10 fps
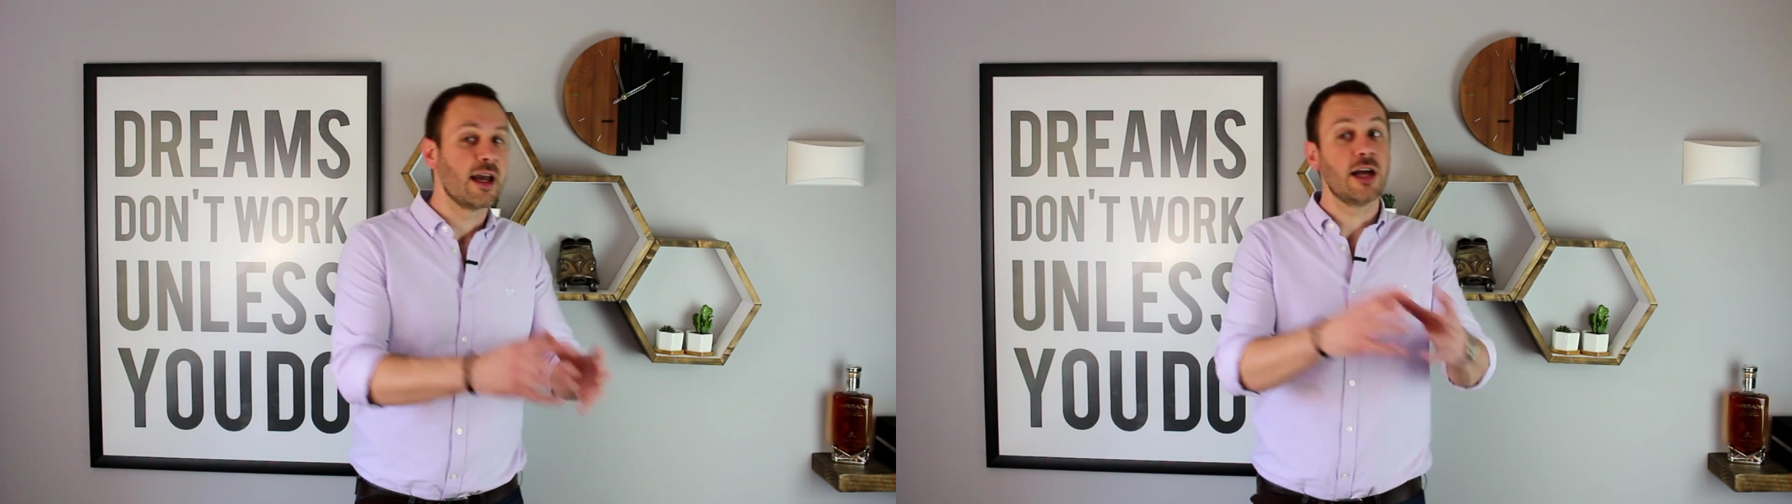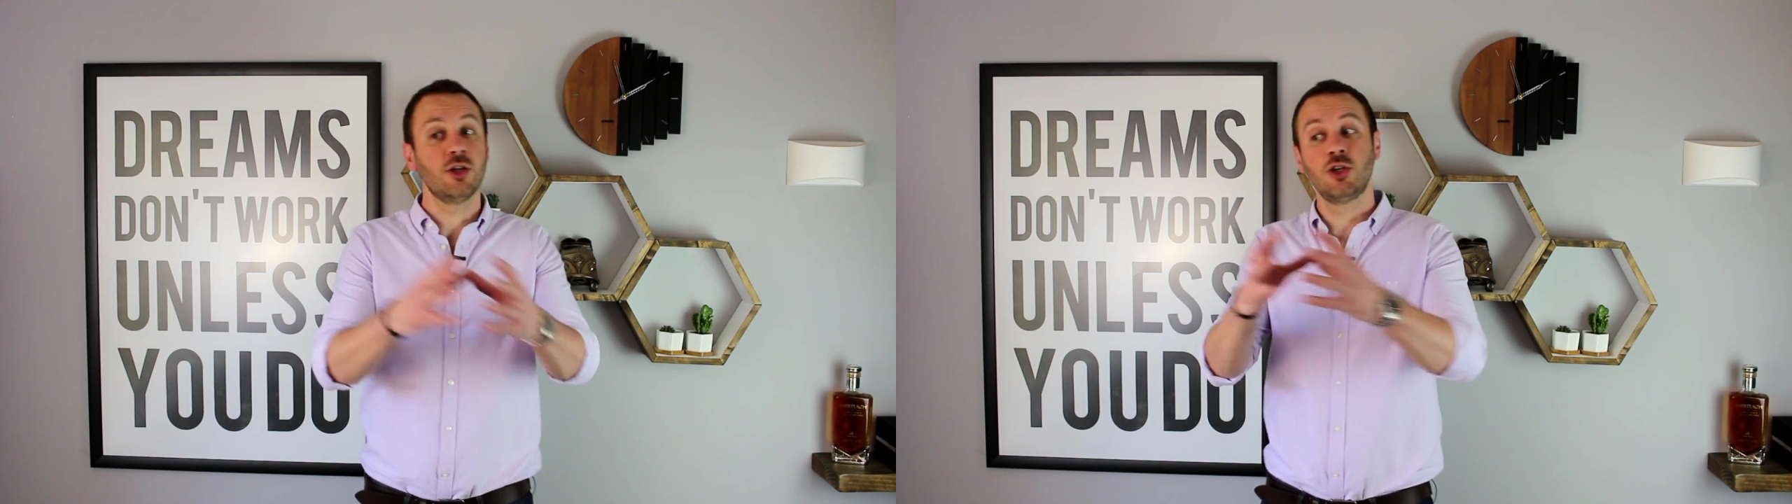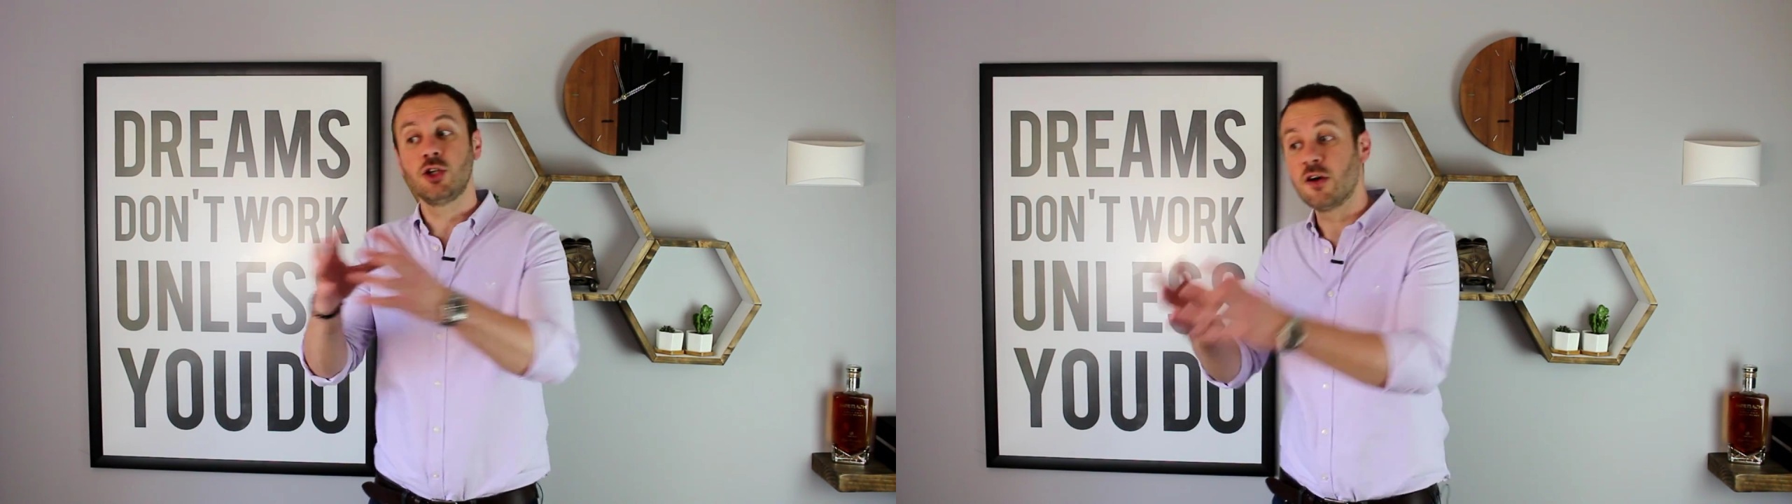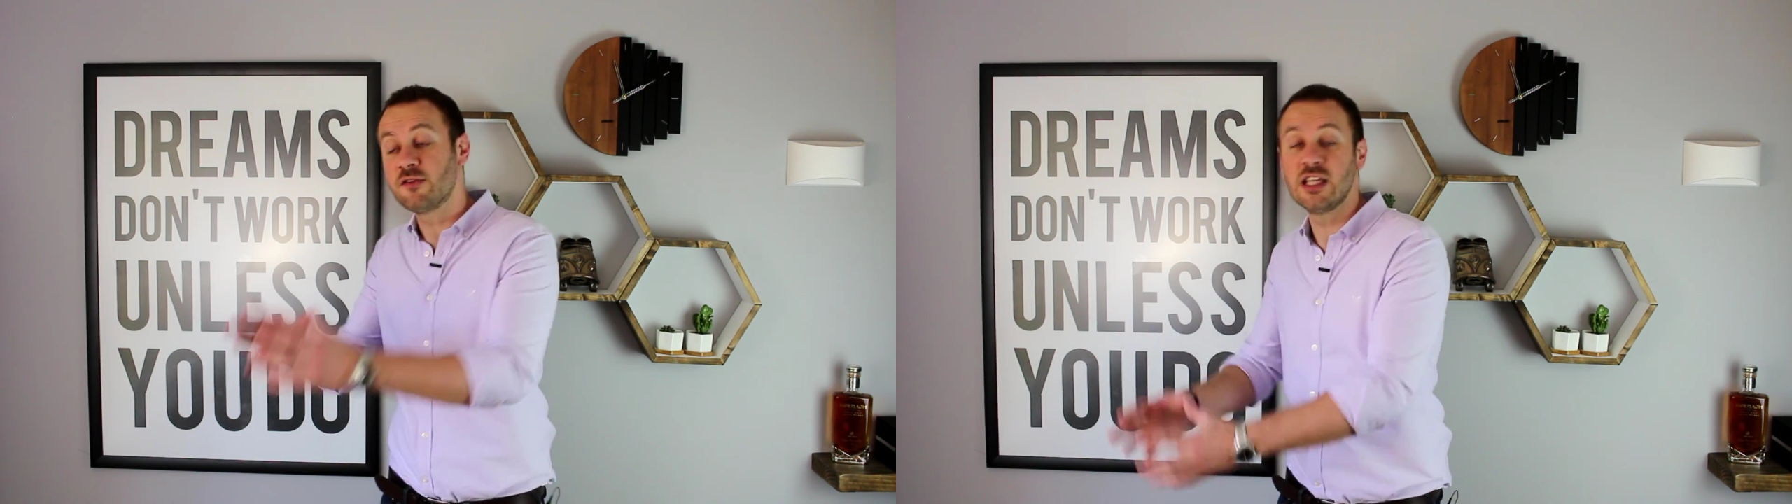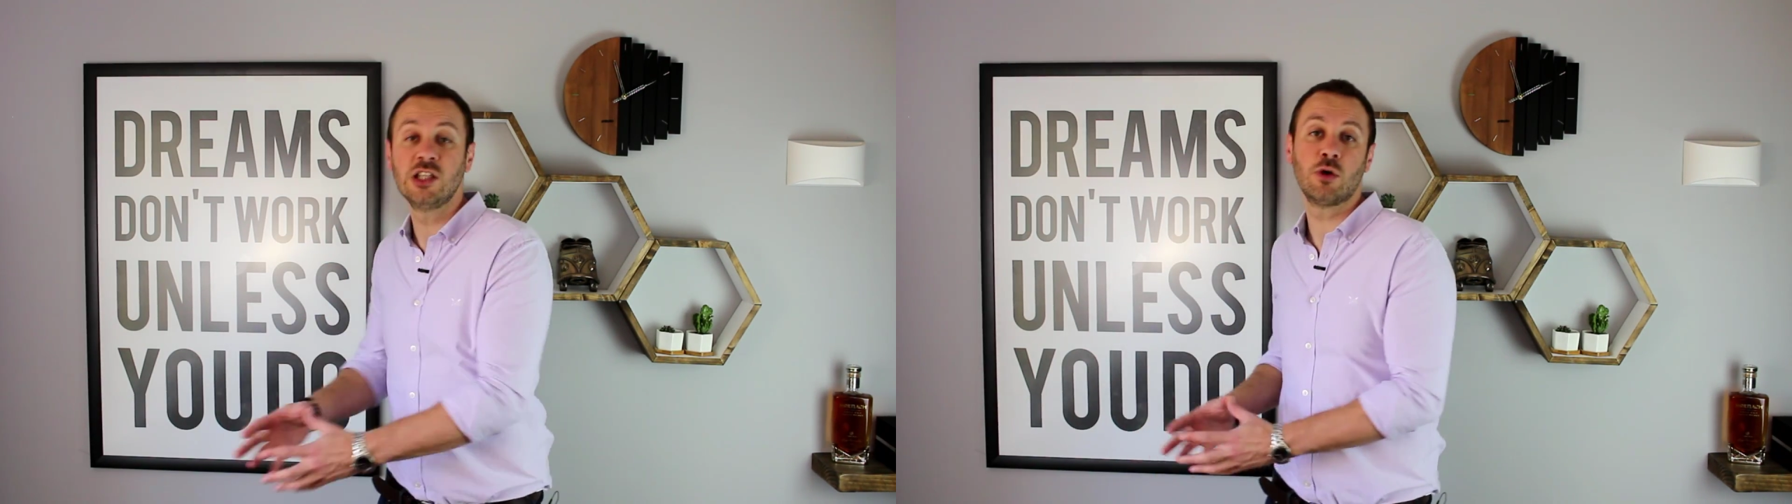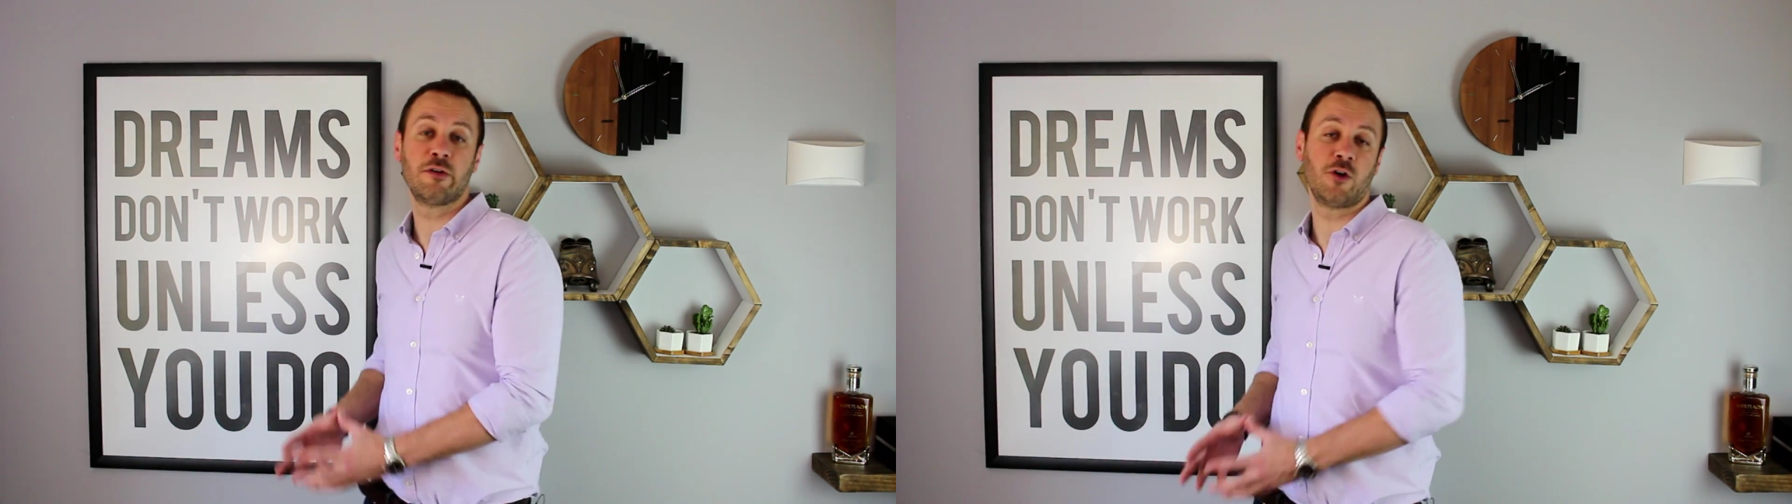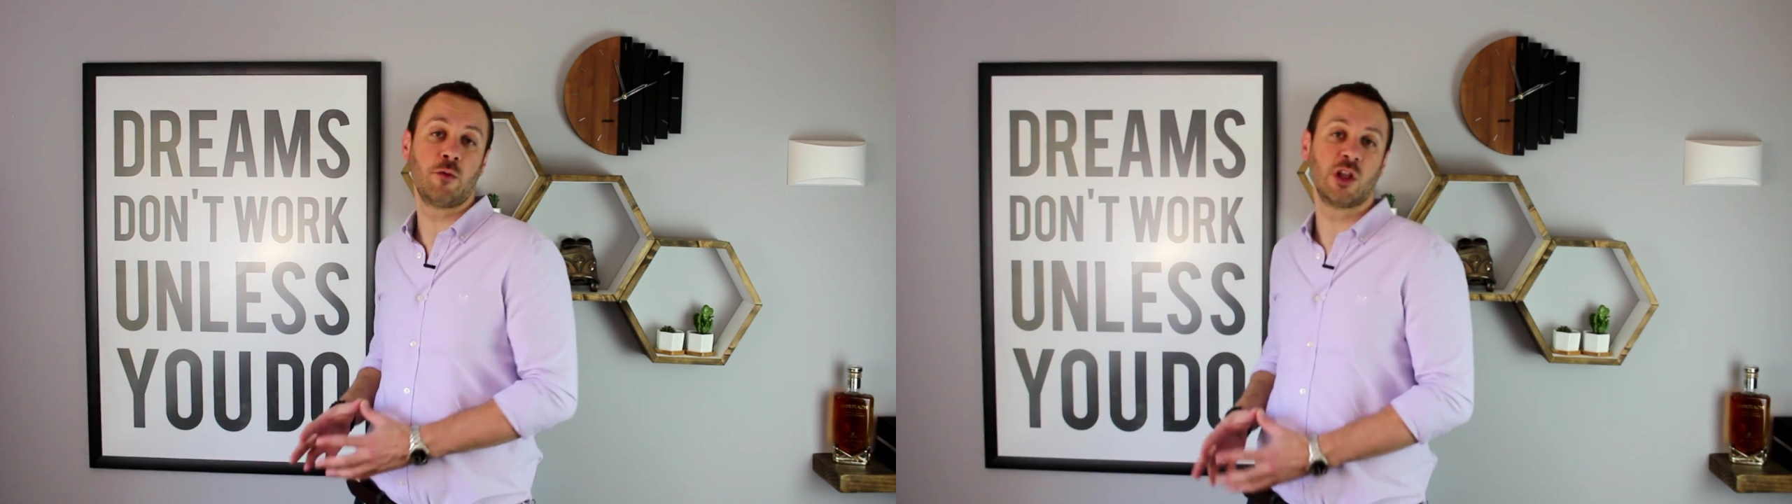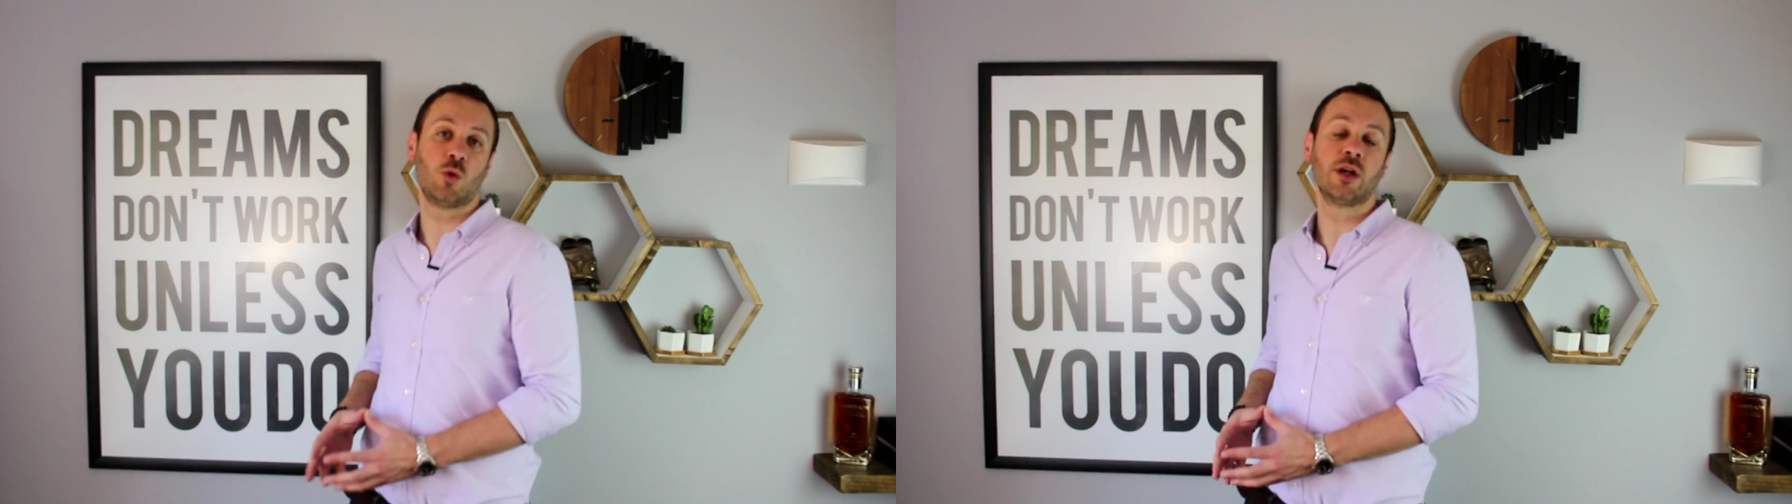and shoved into a
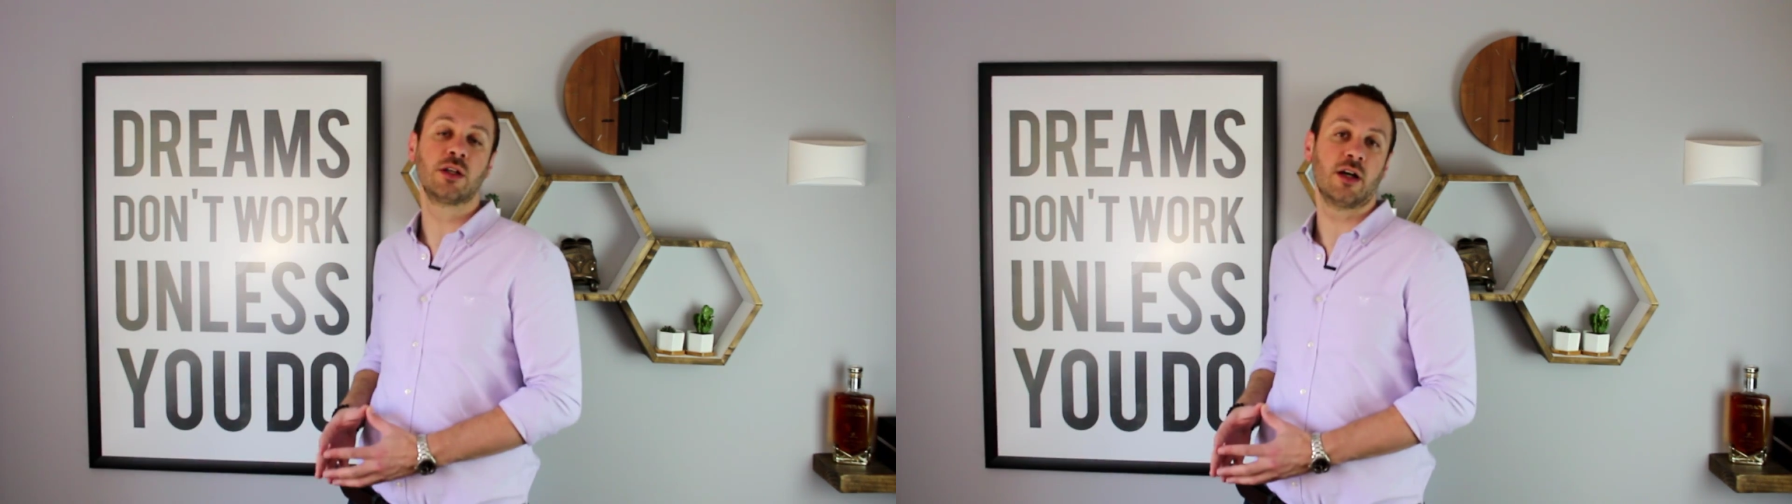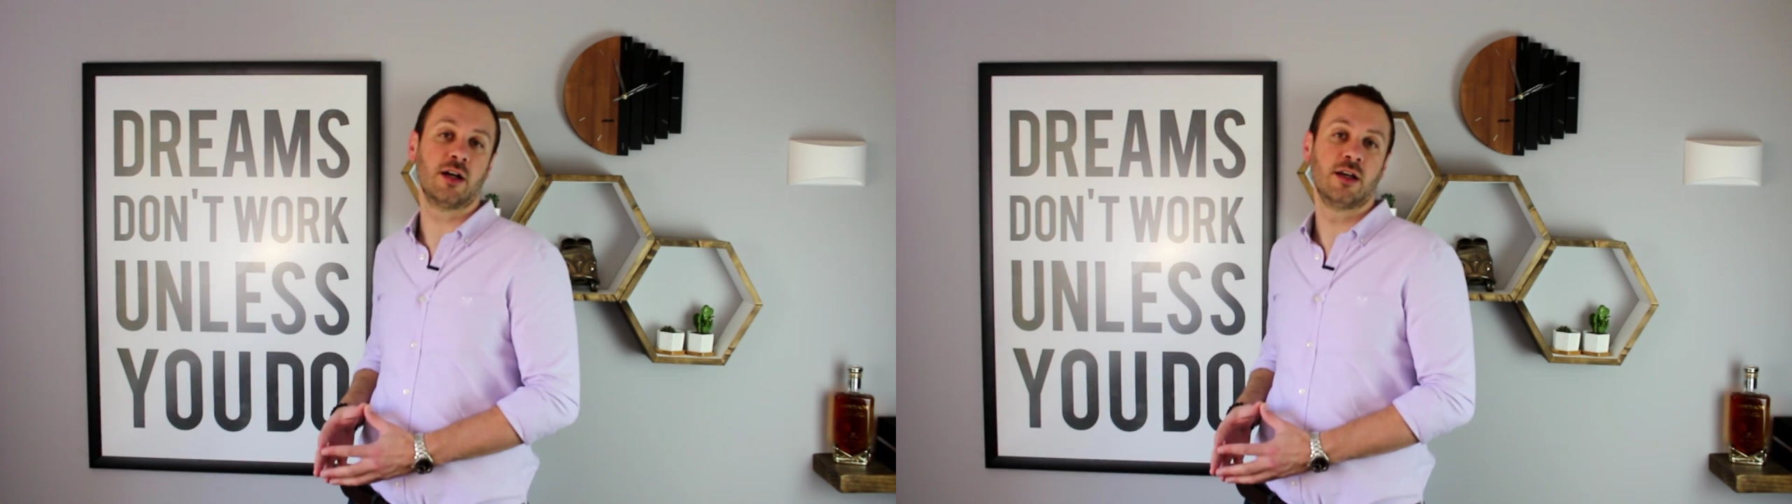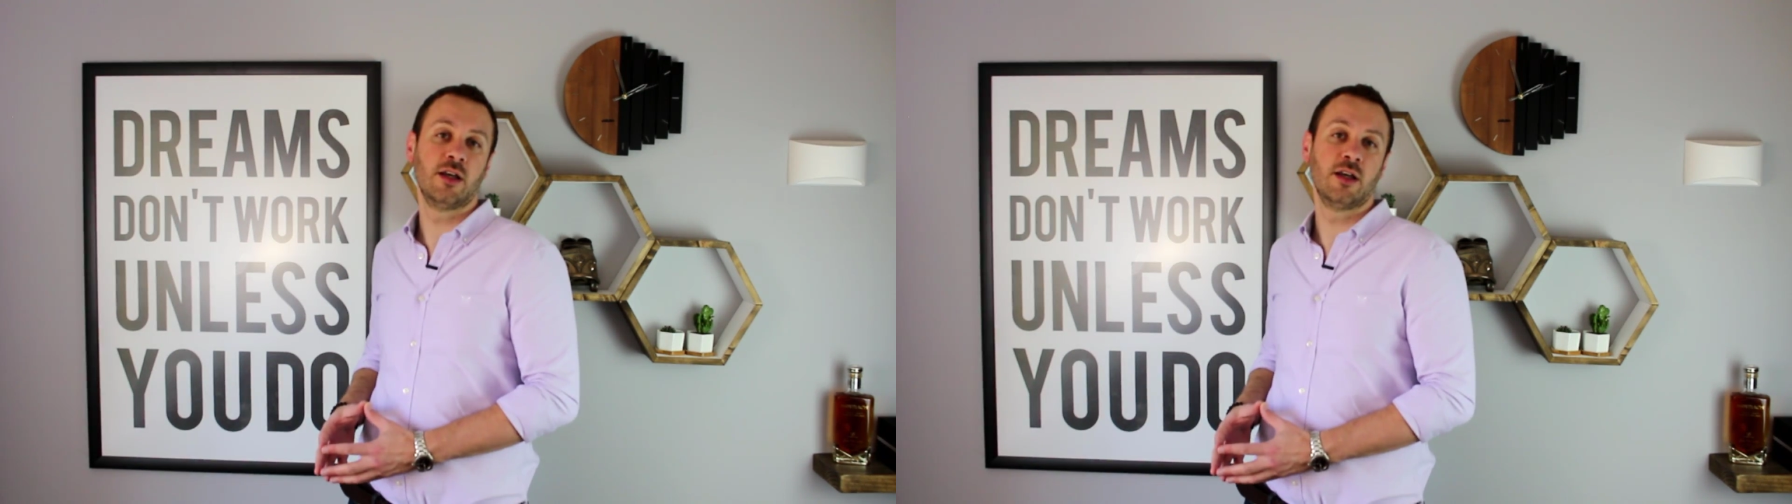Formula One car,